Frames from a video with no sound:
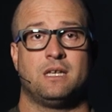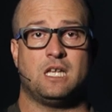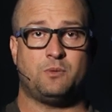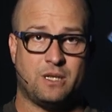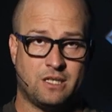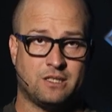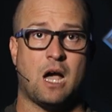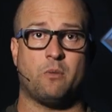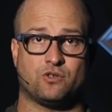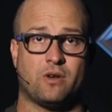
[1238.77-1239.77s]
is because
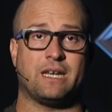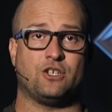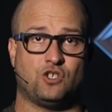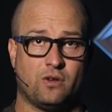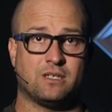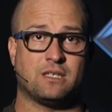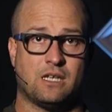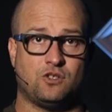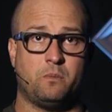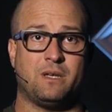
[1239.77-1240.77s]
God was trying to get Jonah's
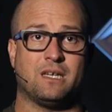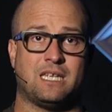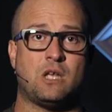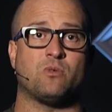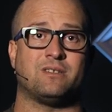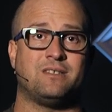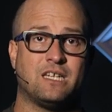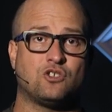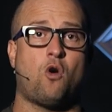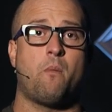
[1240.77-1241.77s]
attention because he was
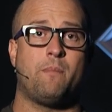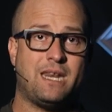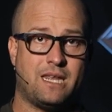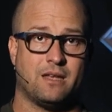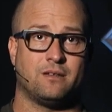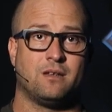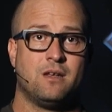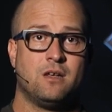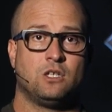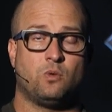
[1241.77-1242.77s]
disobedient
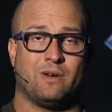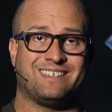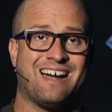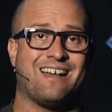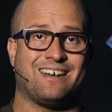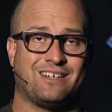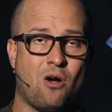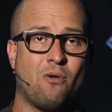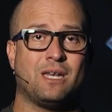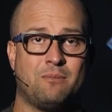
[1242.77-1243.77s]
to what God had
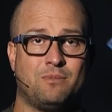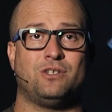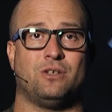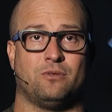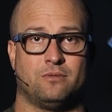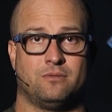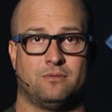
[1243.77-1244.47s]
called him to do.